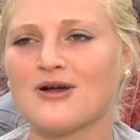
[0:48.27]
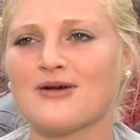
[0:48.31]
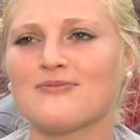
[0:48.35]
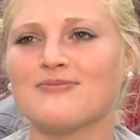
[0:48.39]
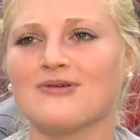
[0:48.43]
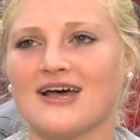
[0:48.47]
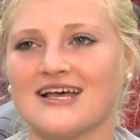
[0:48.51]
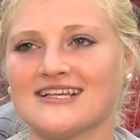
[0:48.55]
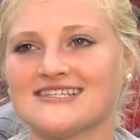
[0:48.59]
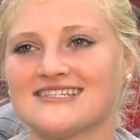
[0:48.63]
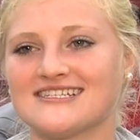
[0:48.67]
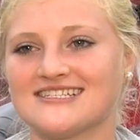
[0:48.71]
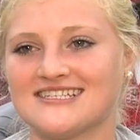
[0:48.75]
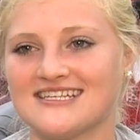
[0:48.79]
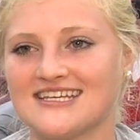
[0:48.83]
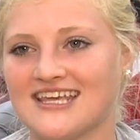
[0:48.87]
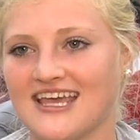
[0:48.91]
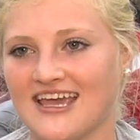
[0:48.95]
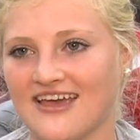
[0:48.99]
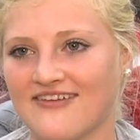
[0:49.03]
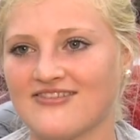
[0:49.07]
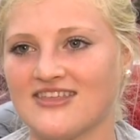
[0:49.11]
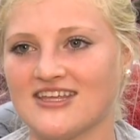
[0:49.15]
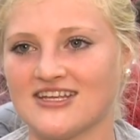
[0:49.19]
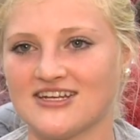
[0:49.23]
more blessed to
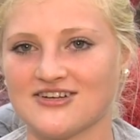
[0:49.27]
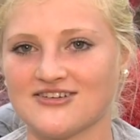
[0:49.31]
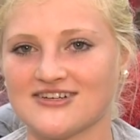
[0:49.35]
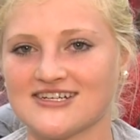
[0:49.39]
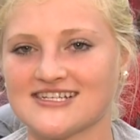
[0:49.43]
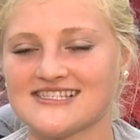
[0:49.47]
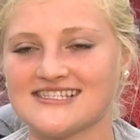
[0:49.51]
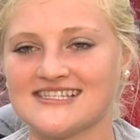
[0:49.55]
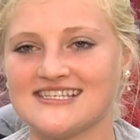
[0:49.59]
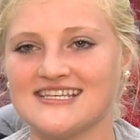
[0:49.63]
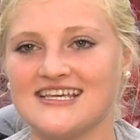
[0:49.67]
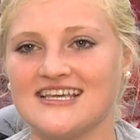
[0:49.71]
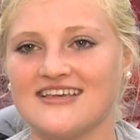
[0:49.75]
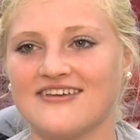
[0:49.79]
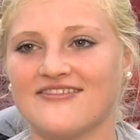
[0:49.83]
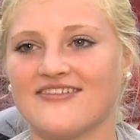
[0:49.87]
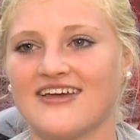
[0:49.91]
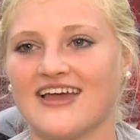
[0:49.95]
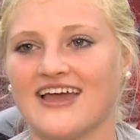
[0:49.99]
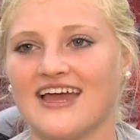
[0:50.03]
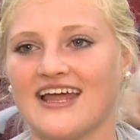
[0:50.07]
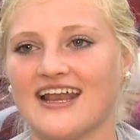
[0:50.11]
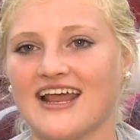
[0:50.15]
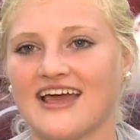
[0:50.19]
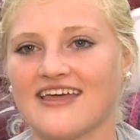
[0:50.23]
give than to receive,
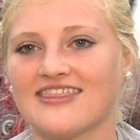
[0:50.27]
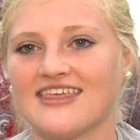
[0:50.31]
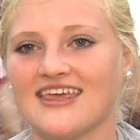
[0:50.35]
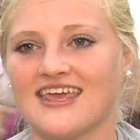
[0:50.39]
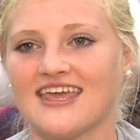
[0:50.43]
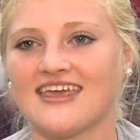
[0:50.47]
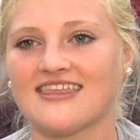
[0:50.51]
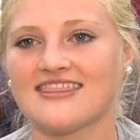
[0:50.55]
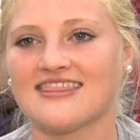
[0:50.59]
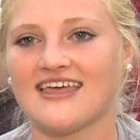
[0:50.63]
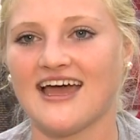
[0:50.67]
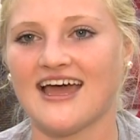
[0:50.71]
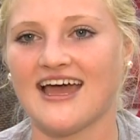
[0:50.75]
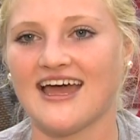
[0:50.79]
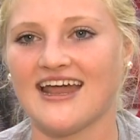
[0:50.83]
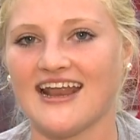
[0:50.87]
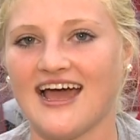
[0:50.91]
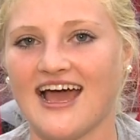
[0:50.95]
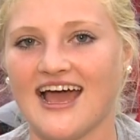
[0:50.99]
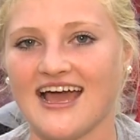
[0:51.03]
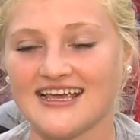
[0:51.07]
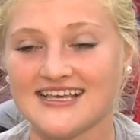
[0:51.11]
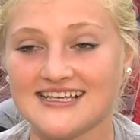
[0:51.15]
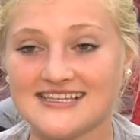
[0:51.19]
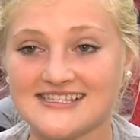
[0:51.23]
and I think that
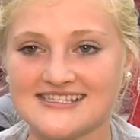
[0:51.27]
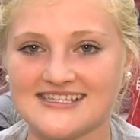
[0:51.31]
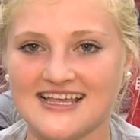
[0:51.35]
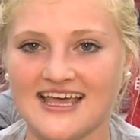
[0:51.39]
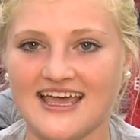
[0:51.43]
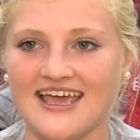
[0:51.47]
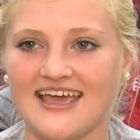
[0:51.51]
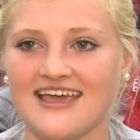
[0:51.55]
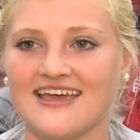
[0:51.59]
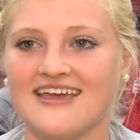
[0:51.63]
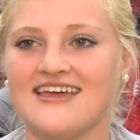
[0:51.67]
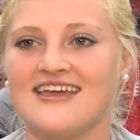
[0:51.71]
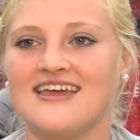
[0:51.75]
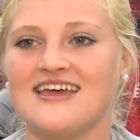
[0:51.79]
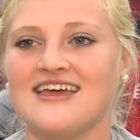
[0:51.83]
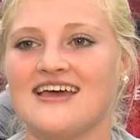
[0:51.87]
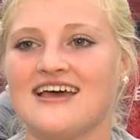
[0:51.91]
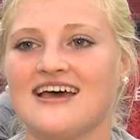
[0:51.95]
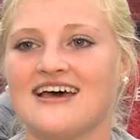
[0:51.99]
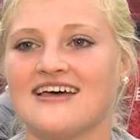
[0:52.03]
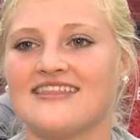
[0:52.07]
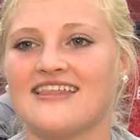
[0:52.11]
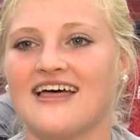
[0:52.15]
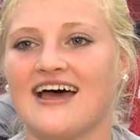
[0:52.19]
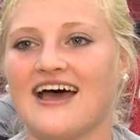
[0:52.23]
I can say
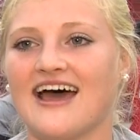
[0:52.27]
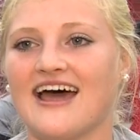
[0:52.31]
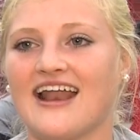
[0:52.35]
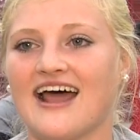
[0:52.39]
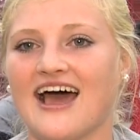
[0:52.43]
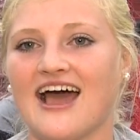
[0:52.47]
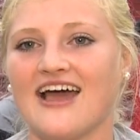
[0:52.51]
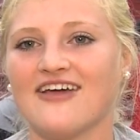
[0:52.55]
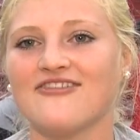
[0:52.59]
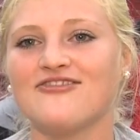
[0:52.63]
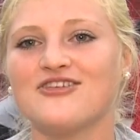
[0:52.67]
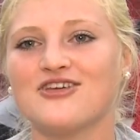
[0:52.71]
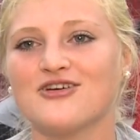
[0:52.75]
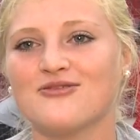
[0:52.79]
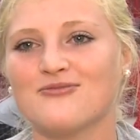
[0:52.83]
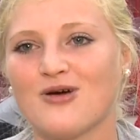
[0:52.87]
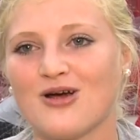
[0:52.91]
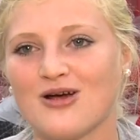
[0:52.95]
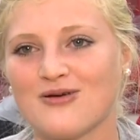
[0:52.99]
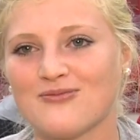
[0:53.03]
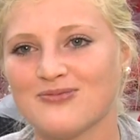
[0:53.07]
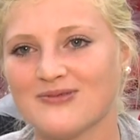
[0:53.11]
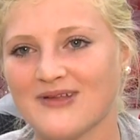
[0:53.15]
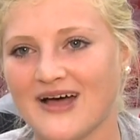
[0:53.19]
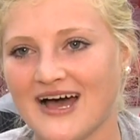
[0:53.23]
that I feel
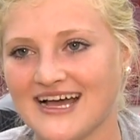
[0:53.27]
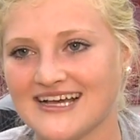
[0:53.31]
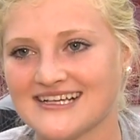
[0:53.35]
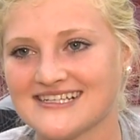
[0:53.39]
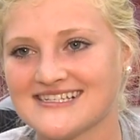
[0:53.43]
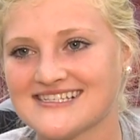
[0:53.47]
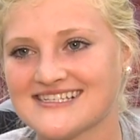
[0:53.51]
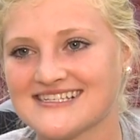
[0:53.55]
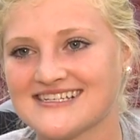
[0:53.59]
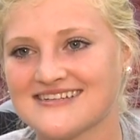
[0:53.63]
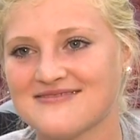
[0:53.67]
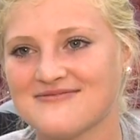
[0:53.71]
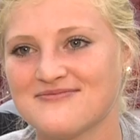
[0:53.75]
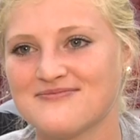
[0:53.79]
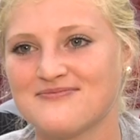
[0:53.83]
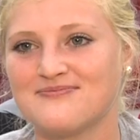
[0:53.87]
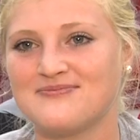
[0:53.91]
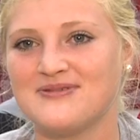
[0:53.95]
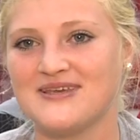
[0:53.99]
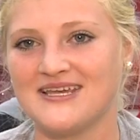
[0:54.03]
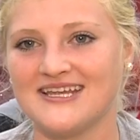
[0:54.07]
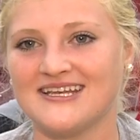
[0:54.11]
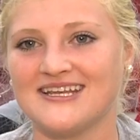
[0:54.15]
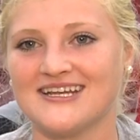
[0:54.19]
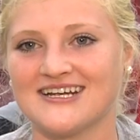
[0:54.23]
more blessed
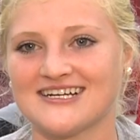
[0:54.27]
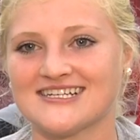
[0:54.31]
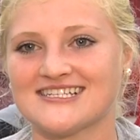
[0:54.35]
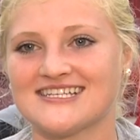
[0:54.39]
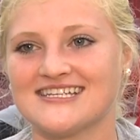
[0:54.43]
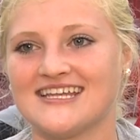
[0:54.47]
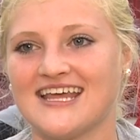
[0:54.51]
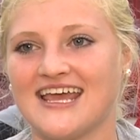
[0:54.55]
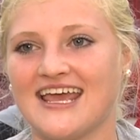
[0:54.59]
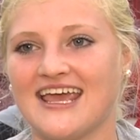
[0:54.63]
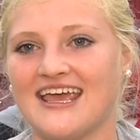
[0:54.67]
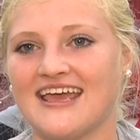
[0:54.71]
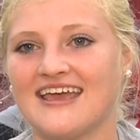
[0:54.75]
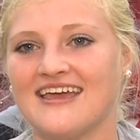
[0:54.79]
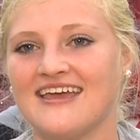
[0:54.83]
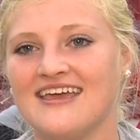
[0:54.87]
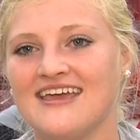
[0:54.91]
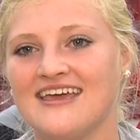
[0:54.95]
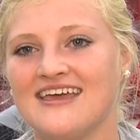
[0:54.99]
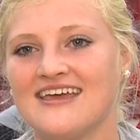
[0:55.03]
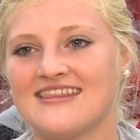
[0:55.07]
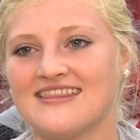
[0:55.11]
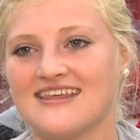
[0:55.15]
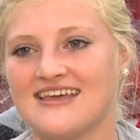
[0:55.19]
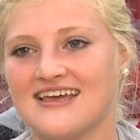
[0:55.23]
being here today
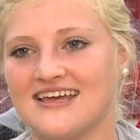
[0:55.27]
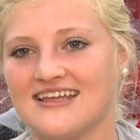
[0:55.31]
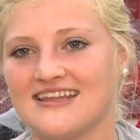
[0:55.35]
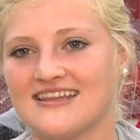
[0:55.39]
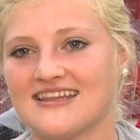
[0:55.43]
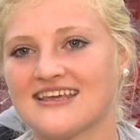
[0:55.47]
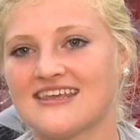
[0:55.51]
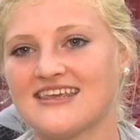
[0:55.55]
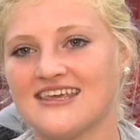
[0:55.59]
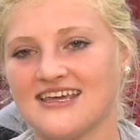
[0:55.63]
than the